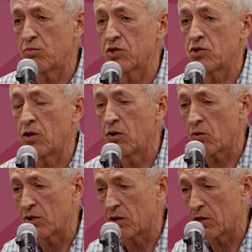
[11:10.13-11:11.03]
machine
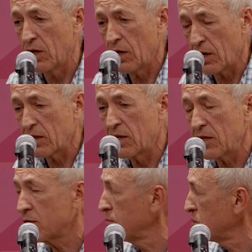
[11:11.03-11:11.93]
learning
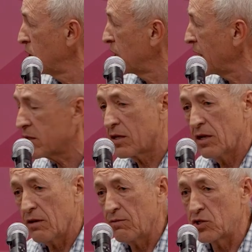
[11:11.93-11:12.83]
algorithm detect
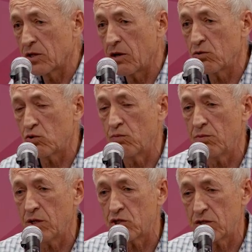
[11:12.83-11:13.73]
which allow it to
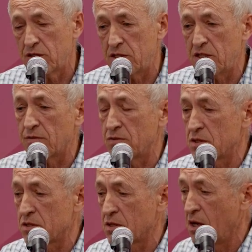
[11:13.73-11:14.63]
match these
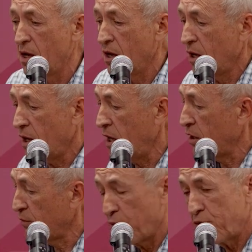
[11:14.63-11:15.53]
sequences.
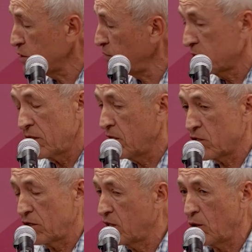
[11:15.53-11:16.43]
And for first
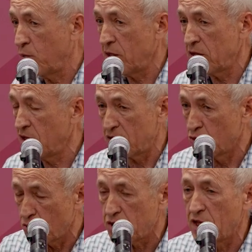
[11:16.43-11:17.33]
vaccination, they were
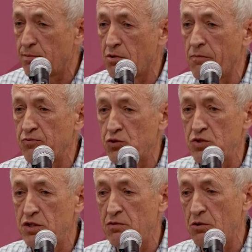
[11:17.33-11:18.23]
not able
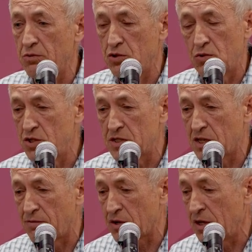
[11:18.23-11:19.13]
to
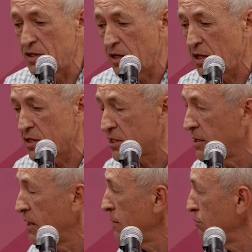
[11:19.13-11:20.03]
discover any hits,
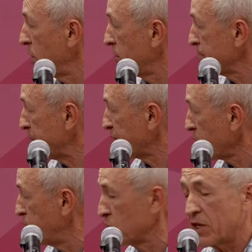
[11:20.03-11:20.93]
but
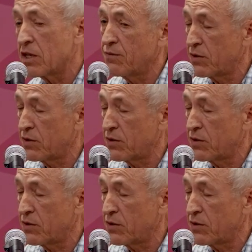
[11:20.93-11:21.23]
for second